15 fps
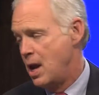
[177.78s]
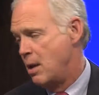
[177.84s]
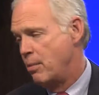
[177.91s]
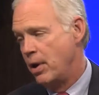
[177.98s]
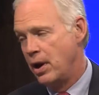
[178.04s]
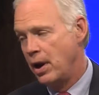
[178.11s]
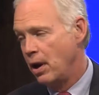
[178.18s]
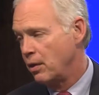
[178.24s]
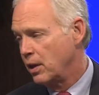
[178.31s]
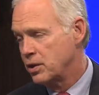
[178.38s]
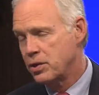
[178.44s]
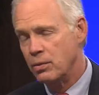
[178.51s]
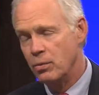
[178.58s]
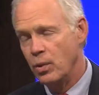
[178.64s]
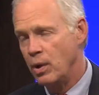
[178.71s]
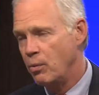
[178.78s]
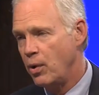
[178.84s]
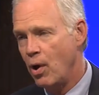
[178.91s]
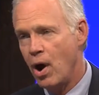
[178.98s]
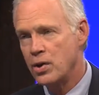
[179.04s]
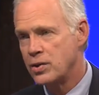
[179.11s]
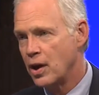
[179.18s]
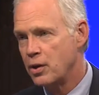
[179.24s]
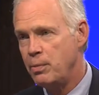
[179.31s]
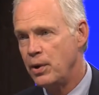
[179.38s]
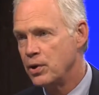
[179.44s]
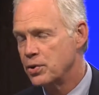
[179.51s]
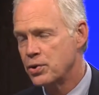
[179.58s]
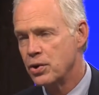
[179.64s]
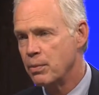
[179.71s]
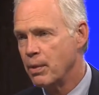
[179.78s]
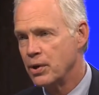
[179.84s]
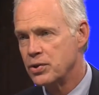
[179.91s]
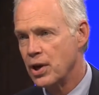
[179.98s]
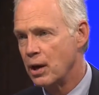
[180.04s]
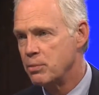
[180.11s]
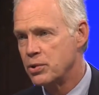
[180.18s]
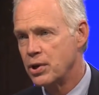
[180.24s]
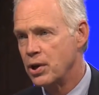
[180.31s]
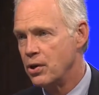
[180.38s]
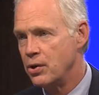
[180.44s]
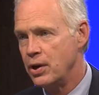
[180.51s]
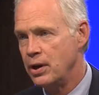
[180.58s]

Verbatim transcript: But, you know, listen, we always have to be concerned about cybersecurity